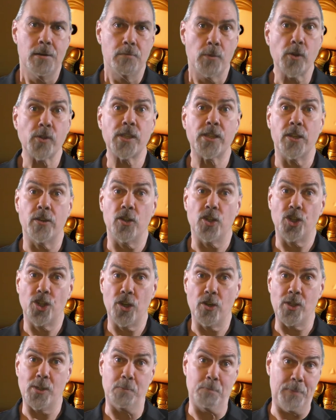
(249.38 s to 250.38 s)
Most of the
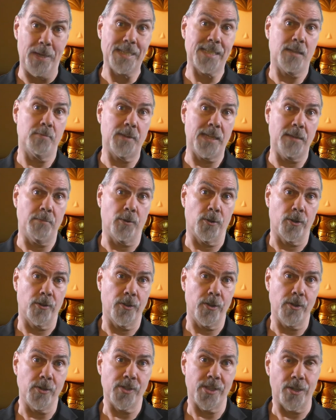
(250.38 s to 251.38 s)
show's best people are
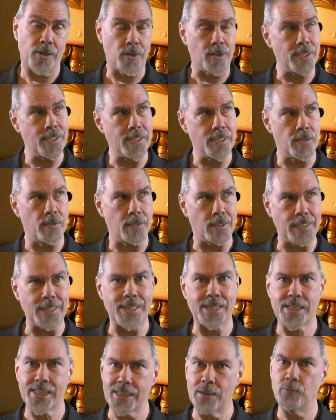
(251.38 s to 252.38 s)
those that are considered at
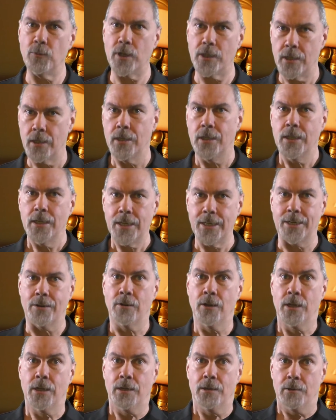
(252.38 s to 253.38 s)
least somewhat, you know,